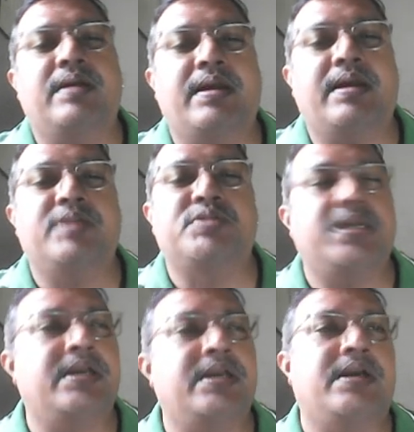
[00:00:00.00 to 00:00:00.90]

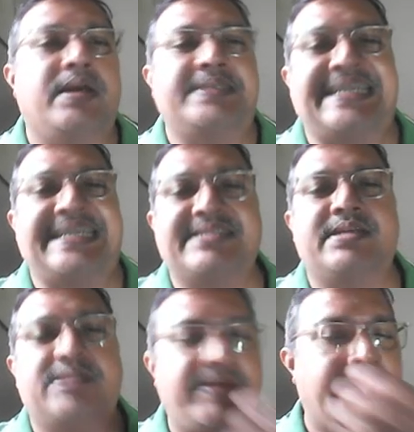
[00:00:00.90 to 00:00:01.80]
using
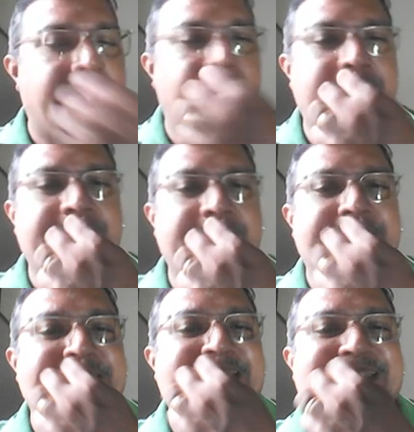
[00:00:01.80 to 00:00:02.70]
sensors, even advanced
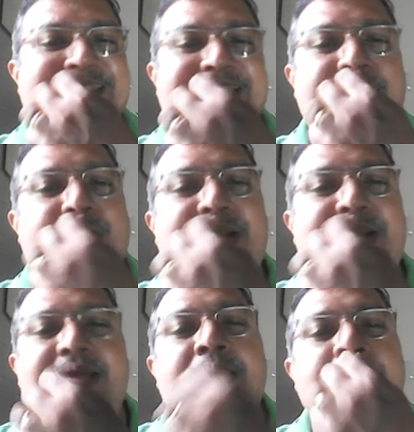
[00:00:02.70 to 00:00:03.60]
sensors
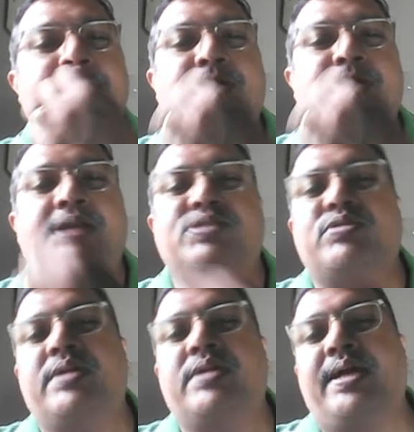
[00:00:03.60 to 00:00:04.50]
required to
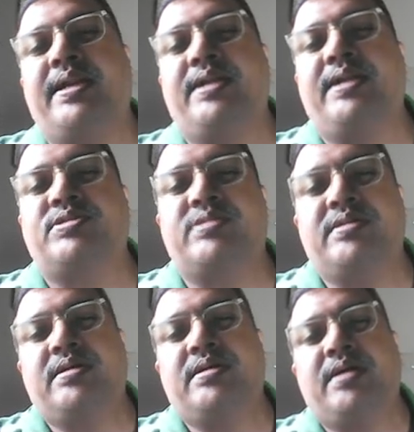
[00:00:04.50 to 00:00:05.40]
control and
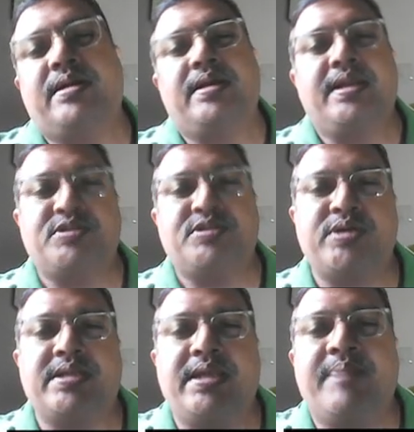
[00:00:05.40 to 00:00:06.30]

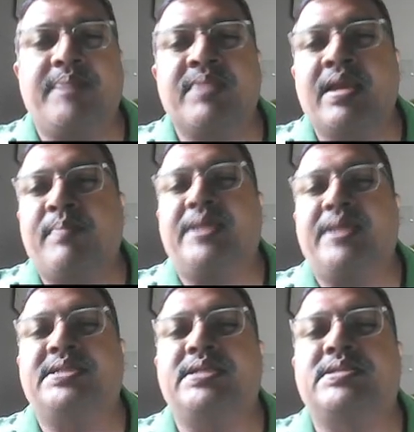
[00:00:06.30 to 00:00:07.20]
ensure the
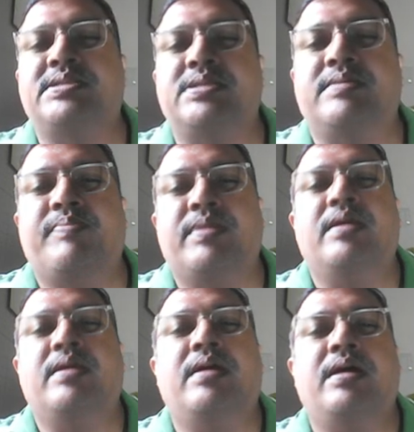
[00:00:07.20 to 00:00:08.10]
patient's
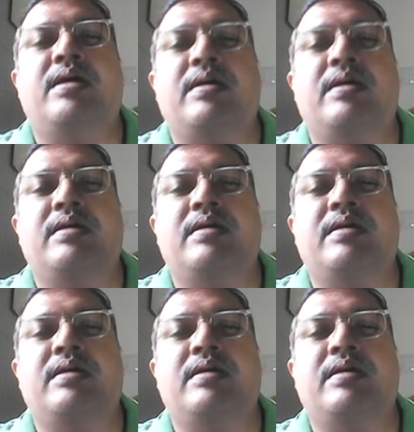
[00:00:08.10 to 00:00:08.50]
uh,